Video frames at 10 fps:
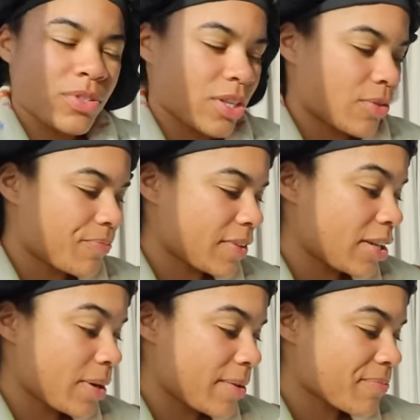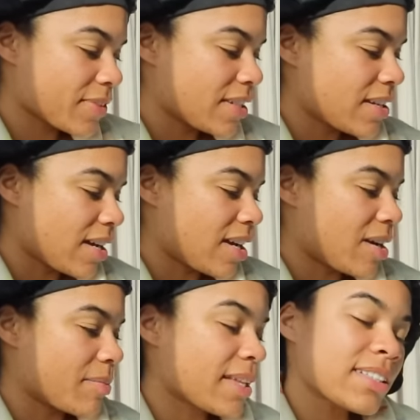So anyway,
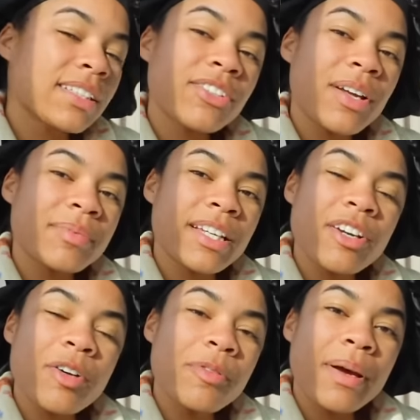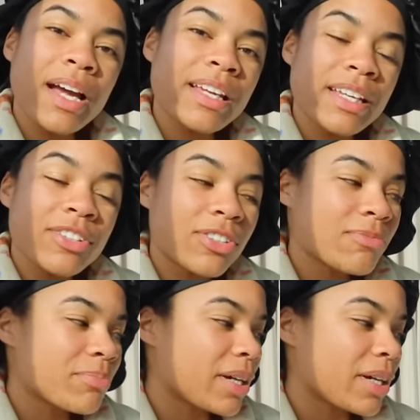um, that's a little update on my Kindle,